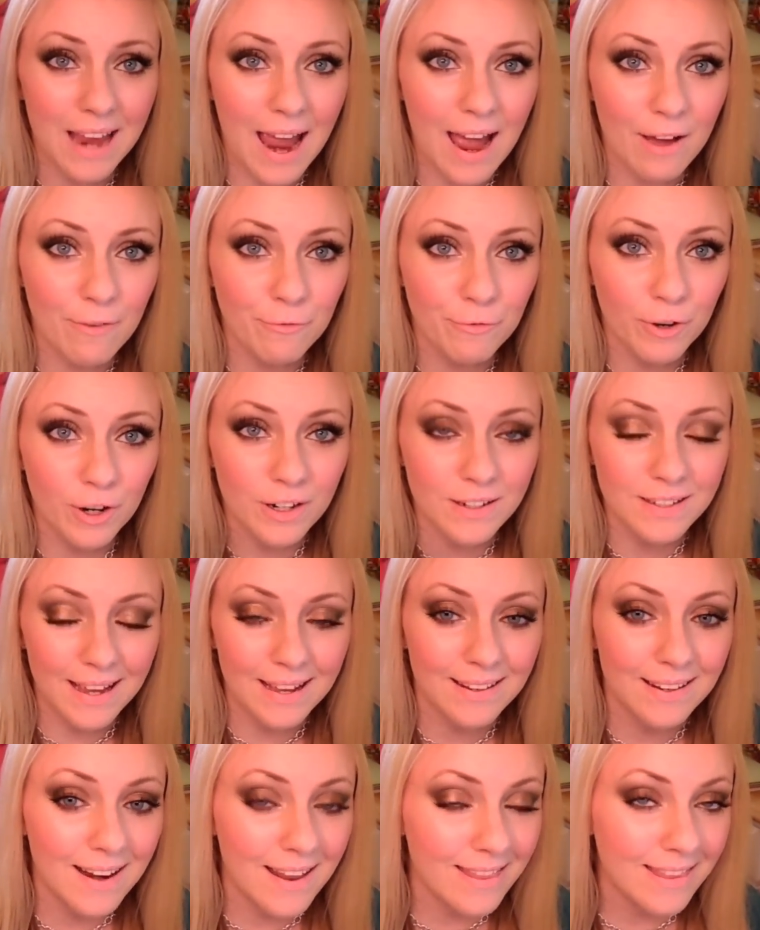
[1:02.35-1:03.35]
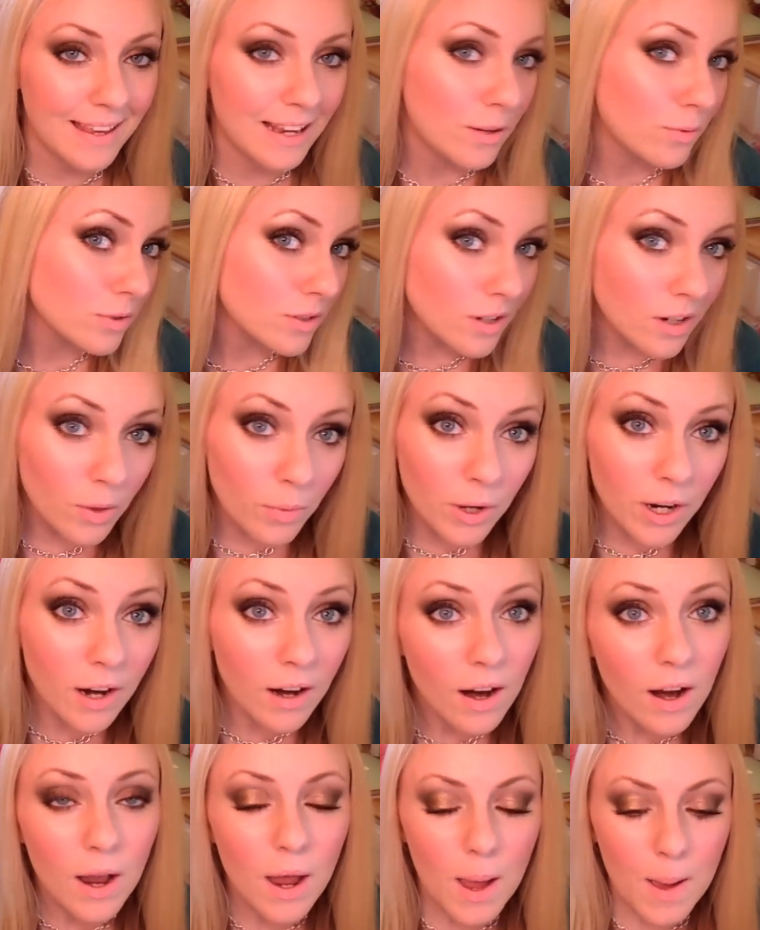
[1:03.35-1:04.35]
At first, I didn't think it was going to
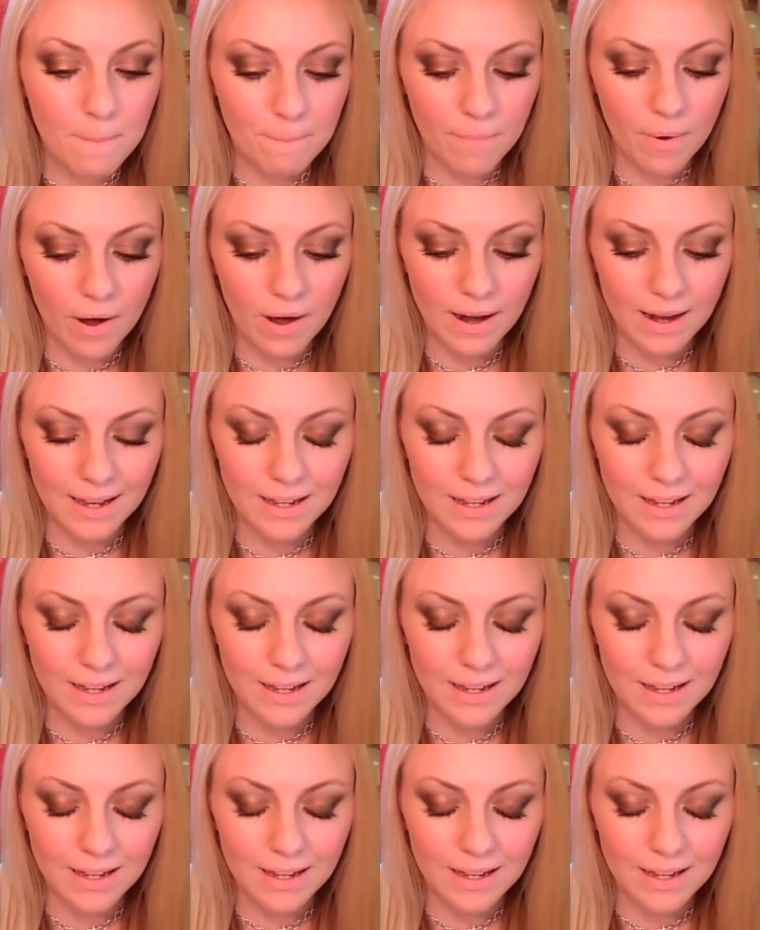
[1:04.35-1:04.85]
work, but